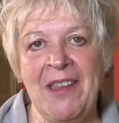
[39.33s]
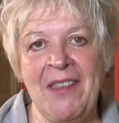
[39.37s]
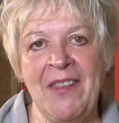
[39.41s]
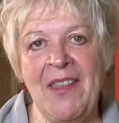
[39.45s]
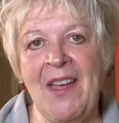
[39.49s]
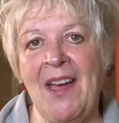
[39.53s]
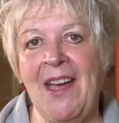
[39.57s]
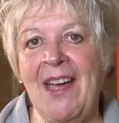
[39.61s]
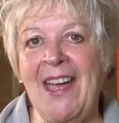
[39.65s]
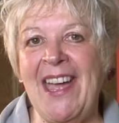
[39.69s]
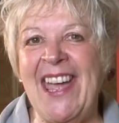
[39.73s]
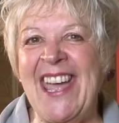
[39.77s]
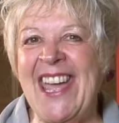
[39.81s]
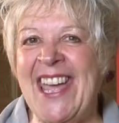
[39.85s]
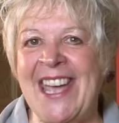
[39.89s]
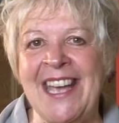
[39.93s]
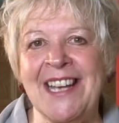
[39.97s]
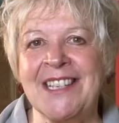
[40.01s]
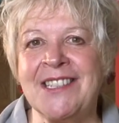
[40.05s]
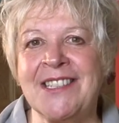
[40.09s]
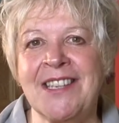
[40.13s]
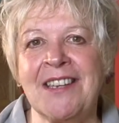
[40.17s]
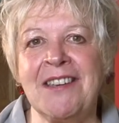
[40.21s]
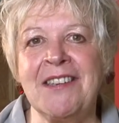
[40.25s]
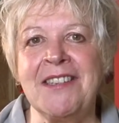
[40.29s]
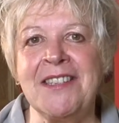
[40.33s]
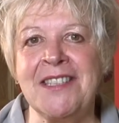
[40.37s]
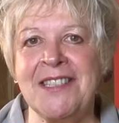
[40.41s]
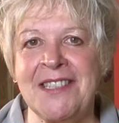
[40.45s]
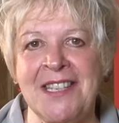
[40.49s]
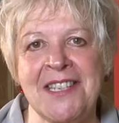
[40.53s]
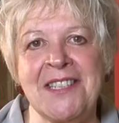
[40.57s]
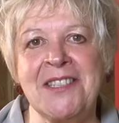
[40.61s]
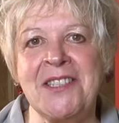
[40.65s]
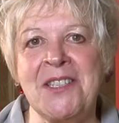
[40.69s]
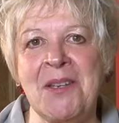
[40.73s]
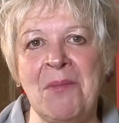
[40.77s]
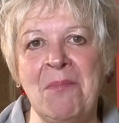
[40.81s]
that excellent
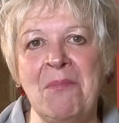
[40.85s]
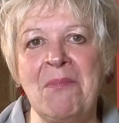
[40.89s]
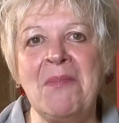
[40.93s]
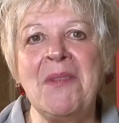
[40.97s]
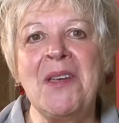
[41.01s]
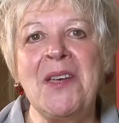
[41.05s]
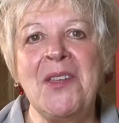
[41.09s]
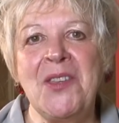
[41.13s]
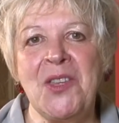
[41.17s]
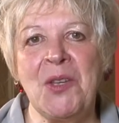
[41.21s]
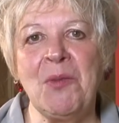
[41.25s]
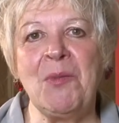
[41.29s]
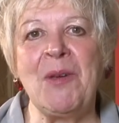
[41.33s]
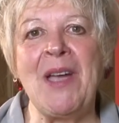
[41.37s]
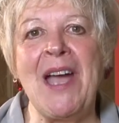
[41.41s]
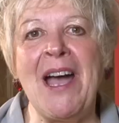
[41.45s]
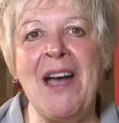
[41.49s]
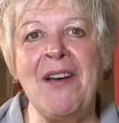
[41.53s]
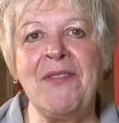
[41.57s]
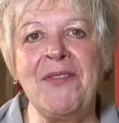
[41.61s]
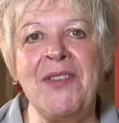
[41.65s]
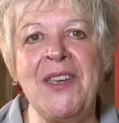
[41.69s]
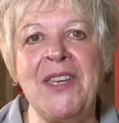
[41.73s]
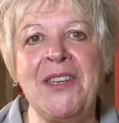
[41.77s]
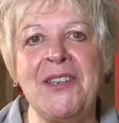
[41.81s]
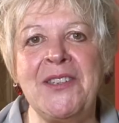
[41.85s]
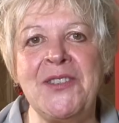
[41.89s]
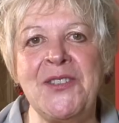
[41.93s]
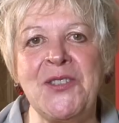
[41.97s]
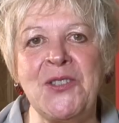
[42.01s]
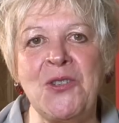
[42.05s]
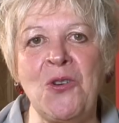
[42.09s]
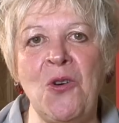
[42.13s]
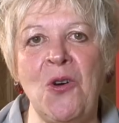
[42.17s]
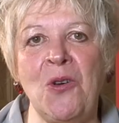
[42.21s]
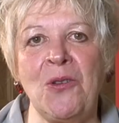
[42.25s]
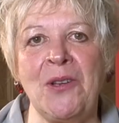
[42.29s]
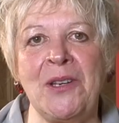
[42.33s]
system that we have here in
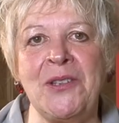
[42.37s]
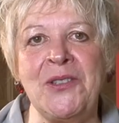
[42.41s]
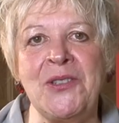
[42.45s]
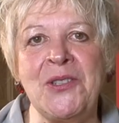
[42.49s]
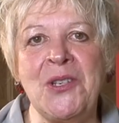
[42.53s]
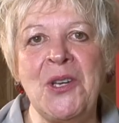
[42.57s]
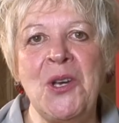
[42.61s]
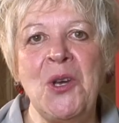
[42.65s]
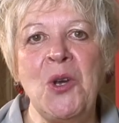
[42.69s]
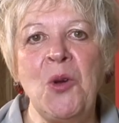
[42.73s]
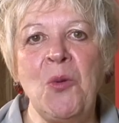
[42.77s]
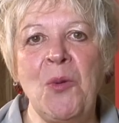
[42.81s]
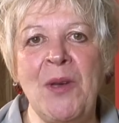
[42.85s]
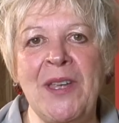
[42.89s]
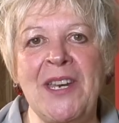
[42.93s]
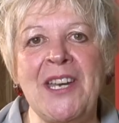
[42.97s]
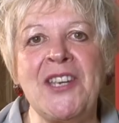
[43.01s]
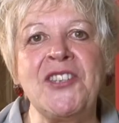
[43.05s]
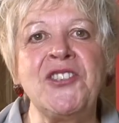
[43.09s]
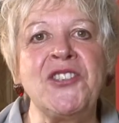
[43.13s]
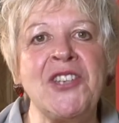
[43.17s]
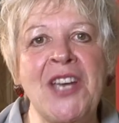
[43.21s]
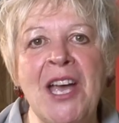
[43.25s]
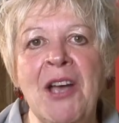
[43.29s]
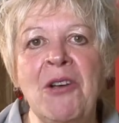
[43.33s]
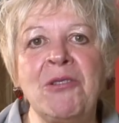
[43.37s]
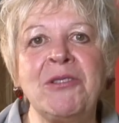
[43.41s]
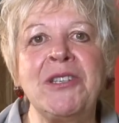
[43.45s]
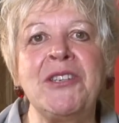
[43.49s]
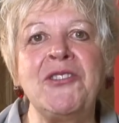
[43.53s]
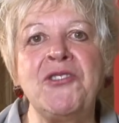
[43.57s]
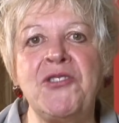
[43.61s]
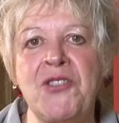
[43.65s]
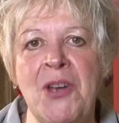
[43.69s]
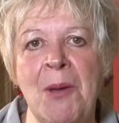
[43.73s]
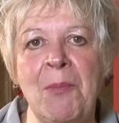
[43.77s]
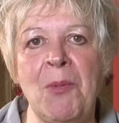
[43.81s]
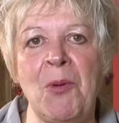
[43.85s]
Scotland, where a child
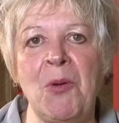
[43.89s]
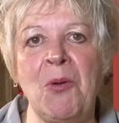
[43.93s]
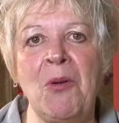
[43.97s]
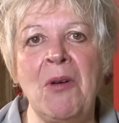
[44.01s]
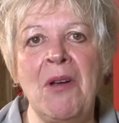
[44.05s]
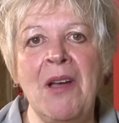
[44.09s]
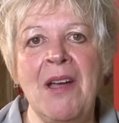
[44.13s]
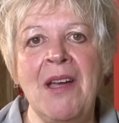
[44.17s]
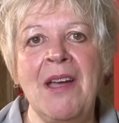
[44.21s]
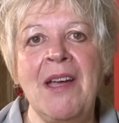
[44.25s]
in trouble,